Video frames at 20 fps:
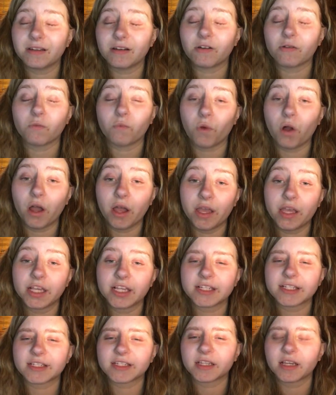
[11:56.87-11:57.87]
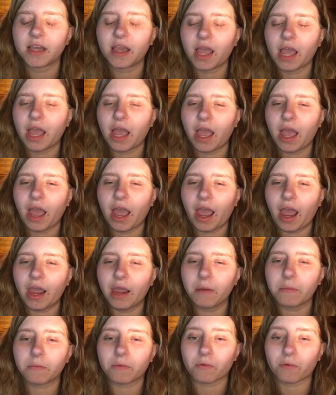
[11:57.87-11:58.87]
or was
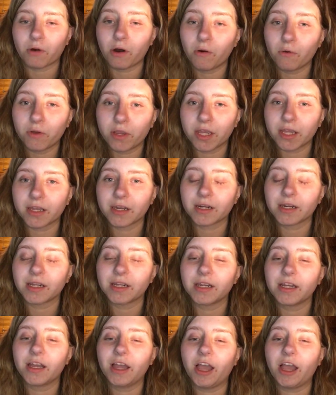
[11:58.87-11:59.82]
a broken